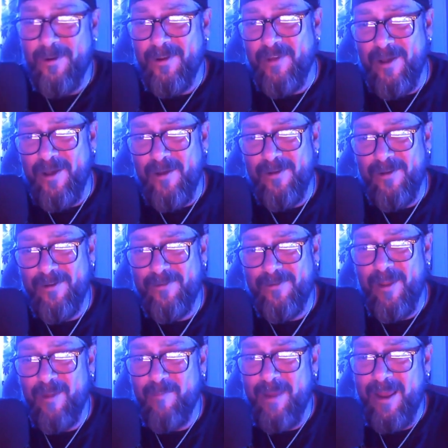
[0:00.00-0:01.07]
To jail
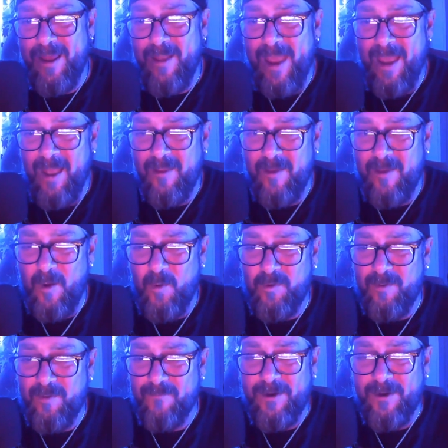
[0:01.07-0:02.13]
as many toes
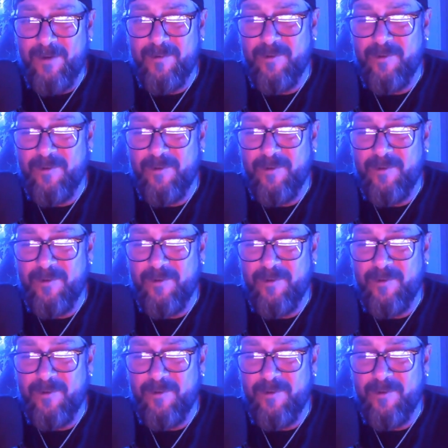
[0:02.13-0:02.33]
and fingers